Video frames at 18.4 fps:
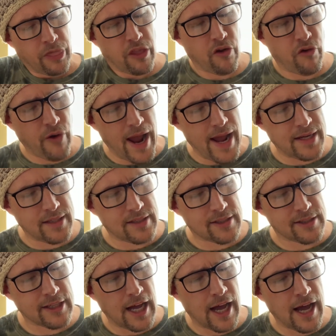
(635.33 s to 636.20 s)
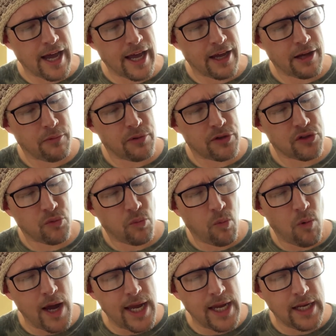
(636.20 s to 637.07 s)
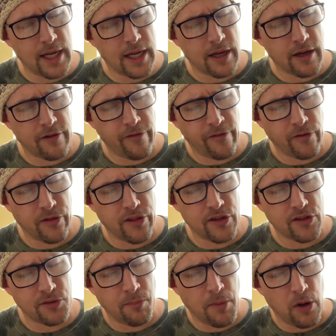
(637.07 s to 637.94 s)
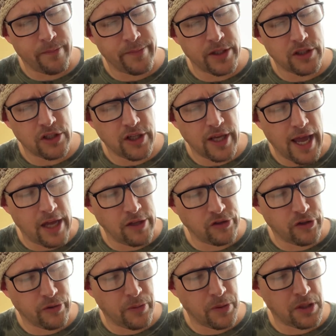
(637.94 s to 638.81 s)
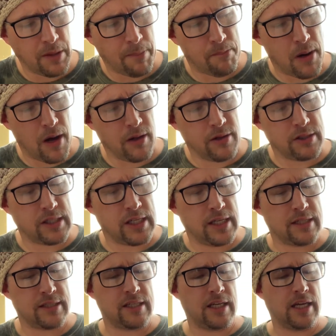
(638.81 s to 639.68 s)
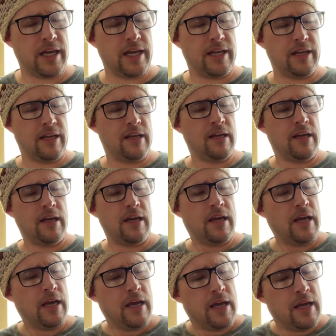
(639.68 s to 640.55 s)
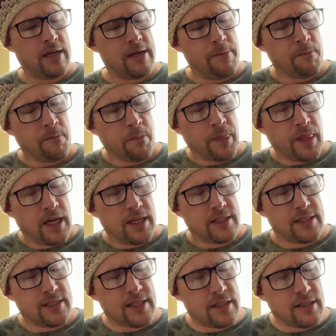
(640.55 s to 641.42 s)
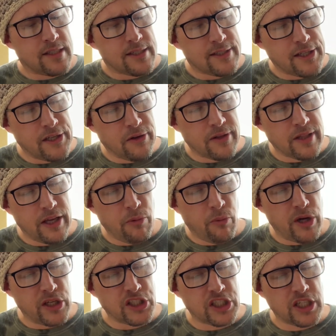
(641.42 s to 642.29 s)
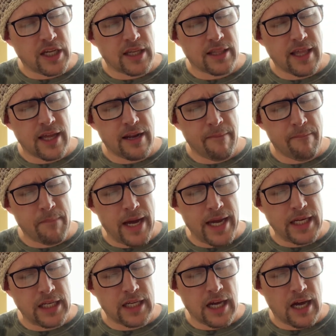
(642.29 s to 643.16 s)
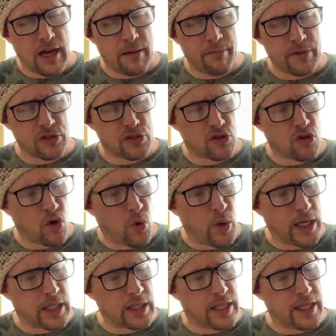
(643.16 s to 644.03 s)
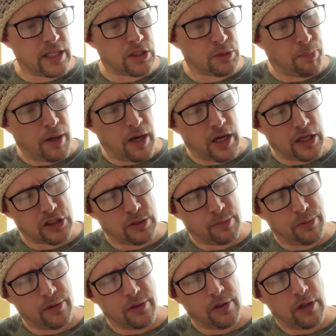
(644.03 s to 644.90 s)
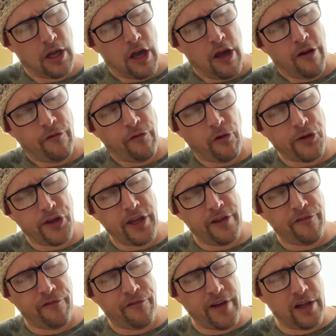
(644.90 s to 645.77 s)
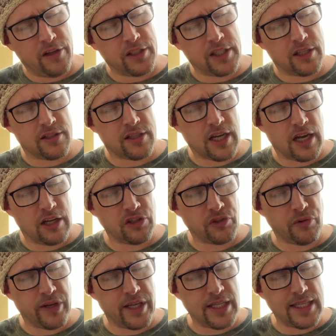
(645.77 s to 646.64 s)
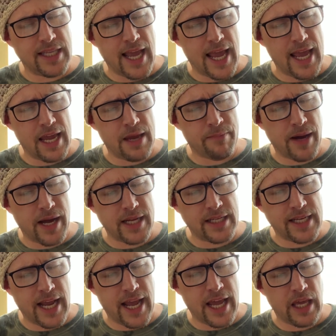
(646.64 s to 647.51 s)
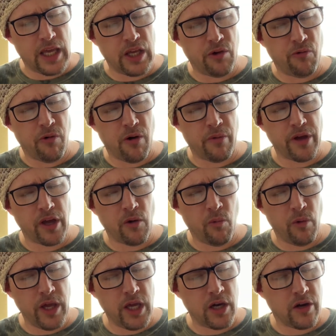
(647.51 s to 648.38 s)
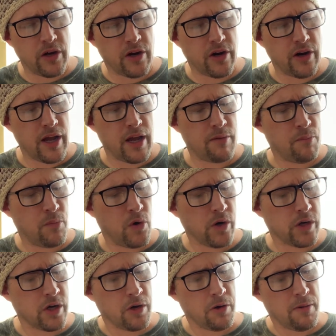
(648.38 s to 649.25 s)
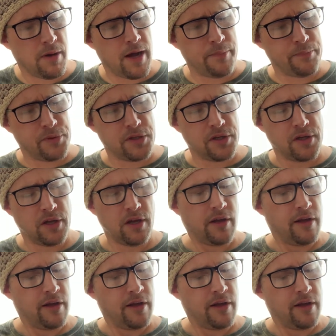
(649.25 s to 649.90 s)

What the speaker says: Grand Sai was waiting for this moment to enter into politics again, sincerely wishing that it might come as quickly as possible, for he felt his country day by day growing weaker and more corrupt.